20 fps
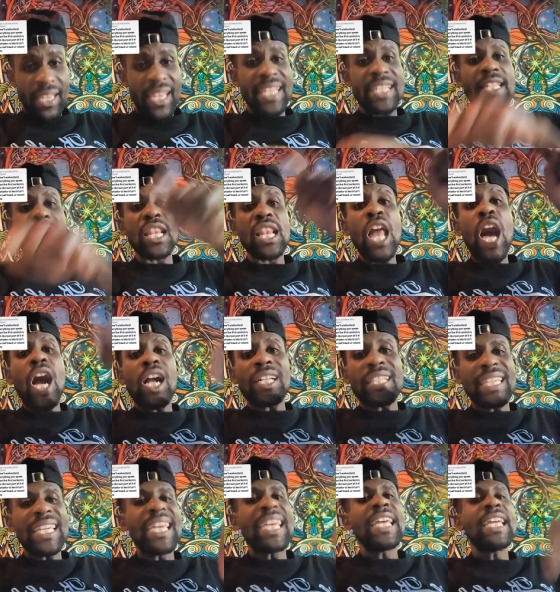is
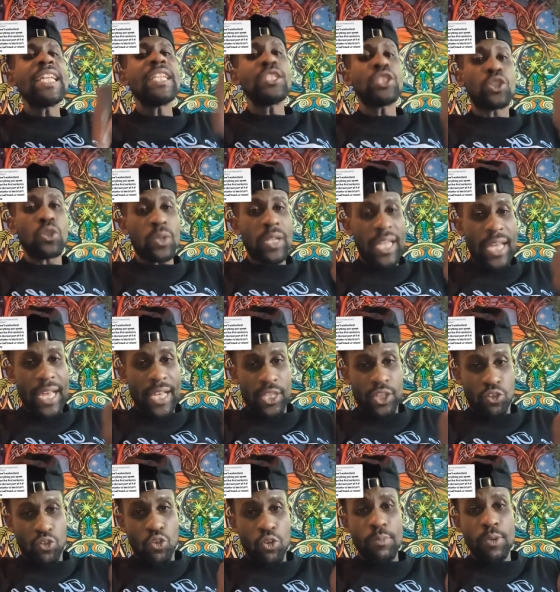locked into the
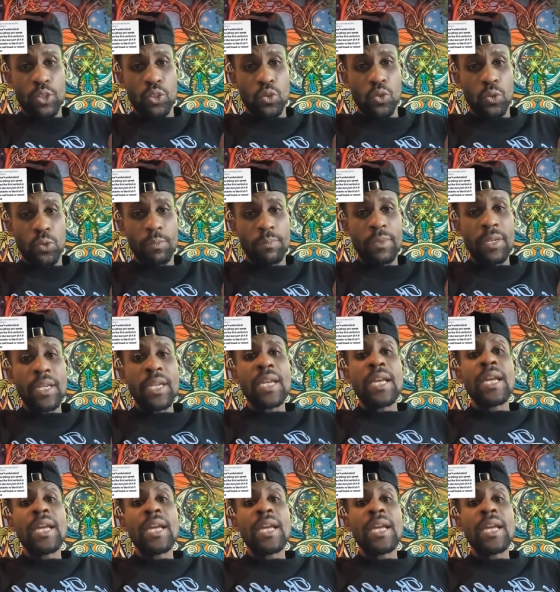X chromosome,